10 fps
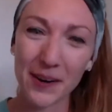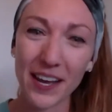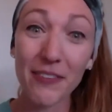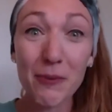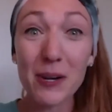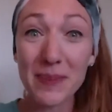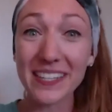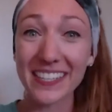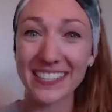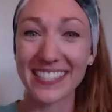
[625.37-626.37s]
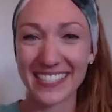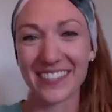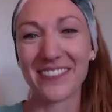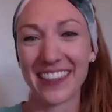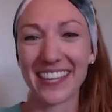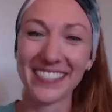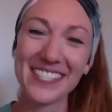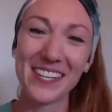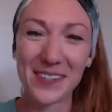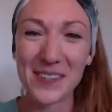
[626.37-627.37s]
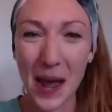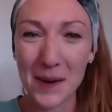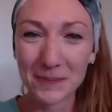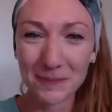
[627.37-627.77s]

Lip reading: So if I would have been consistent with it too, yeah.